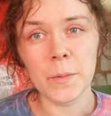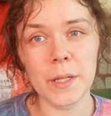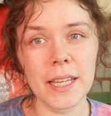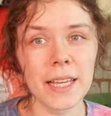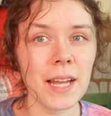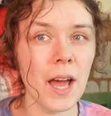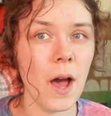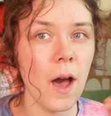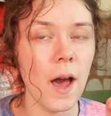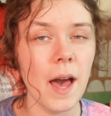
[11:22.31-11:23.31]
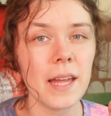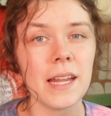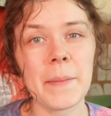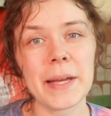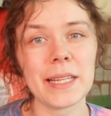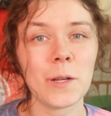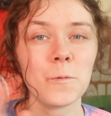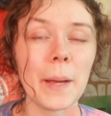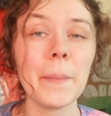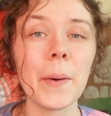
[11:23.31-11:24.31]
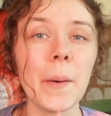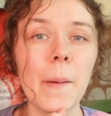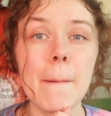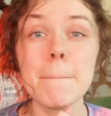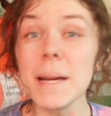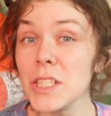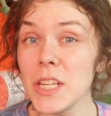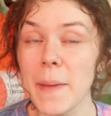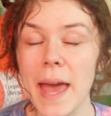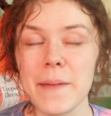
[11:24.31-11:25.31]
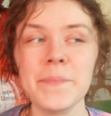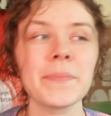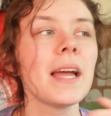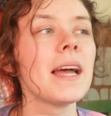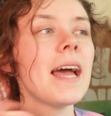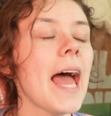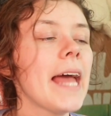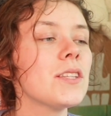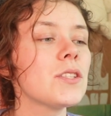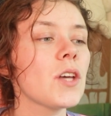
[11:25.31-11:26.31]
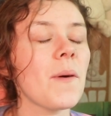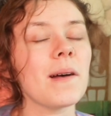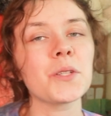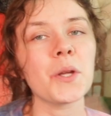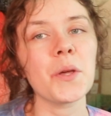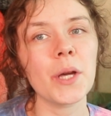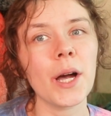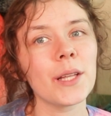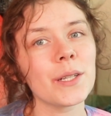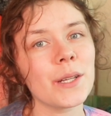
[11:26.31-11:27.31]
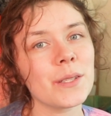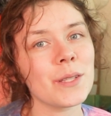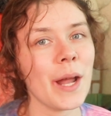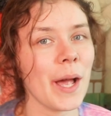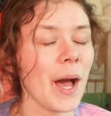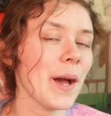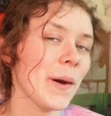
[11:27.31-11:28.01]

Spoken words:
working on my little rainbow mushy men. And so I'll show you the colors that I got